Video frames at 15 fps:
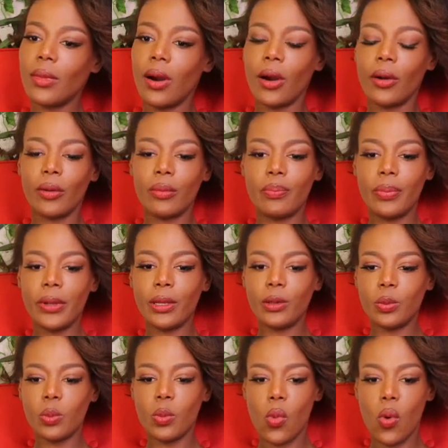are a
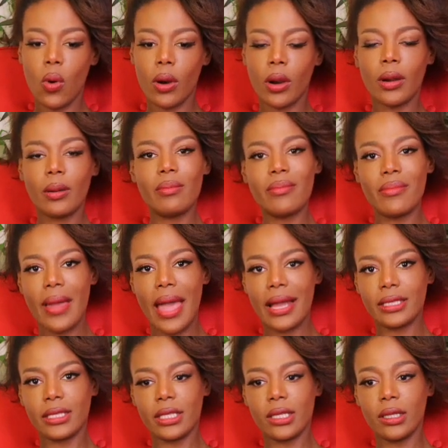bit more
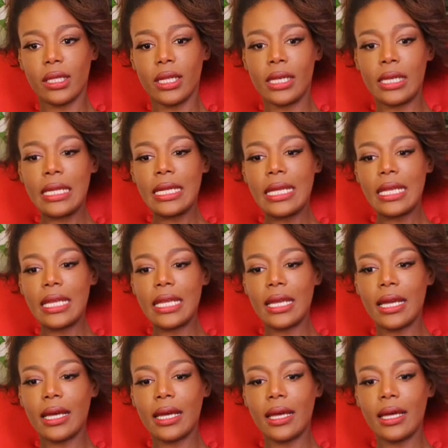masculine
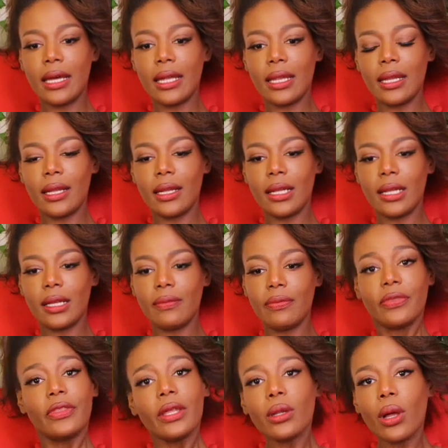
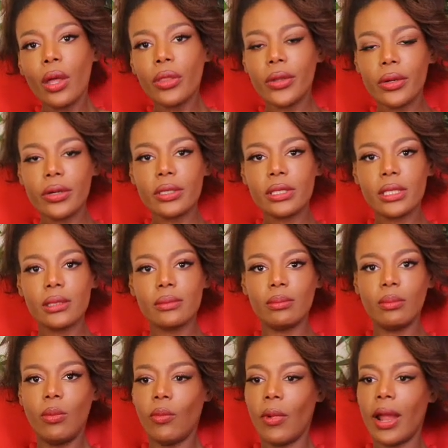than others,
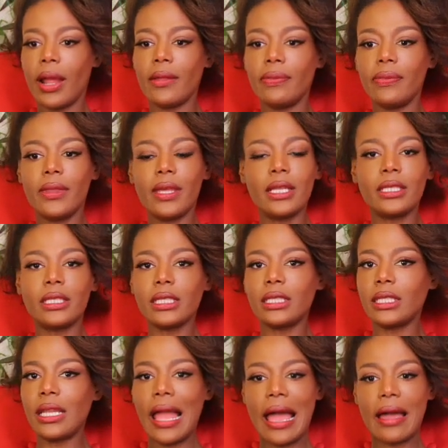right? It
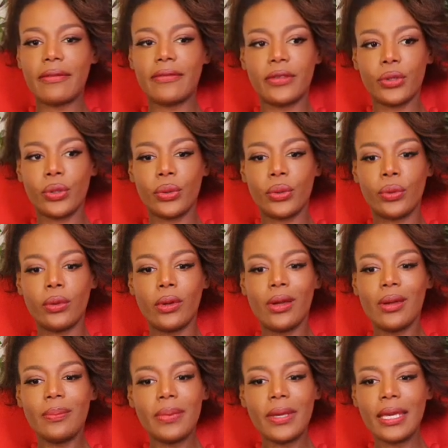doesn't have to
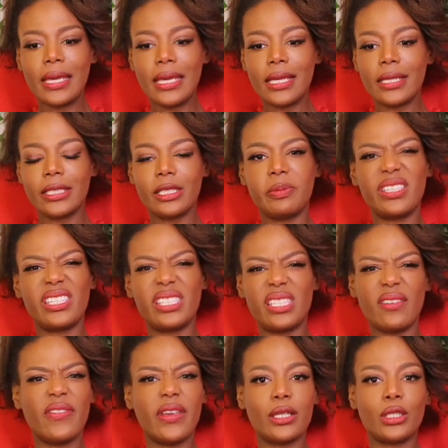be
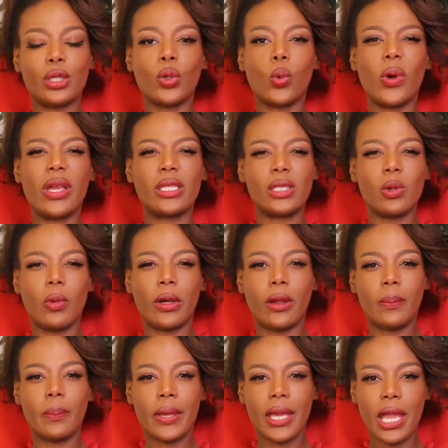specific to the way someone
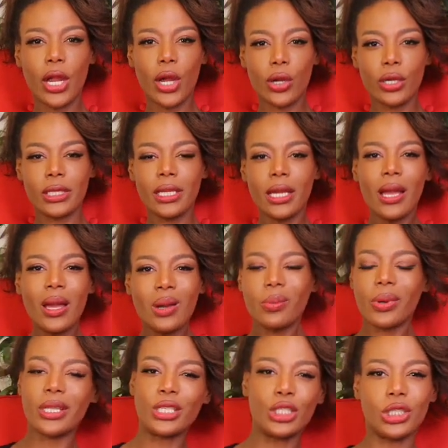appears,
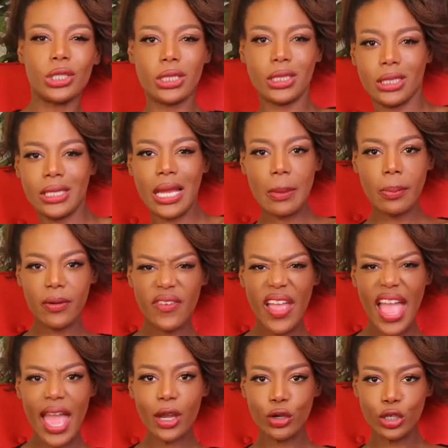but it's just the type of
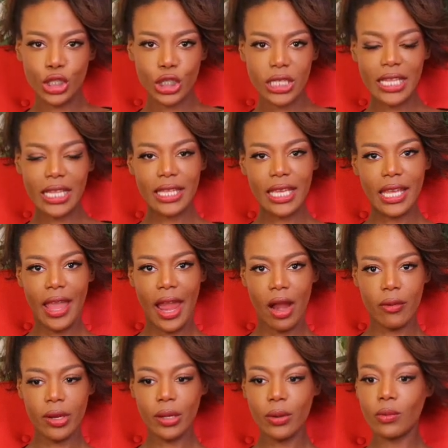energy that they
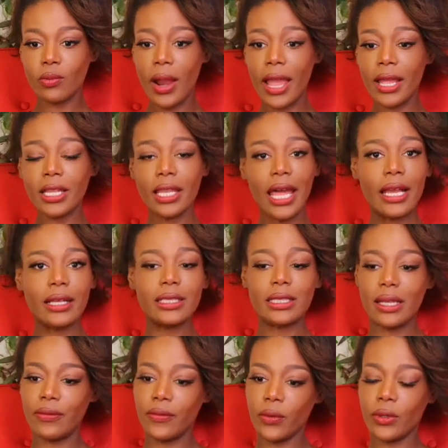carry, right? Like,
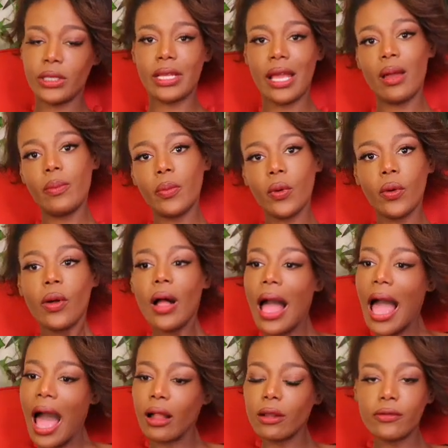say, for example,
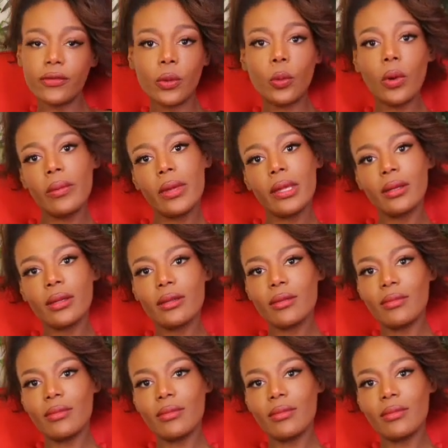alpha women,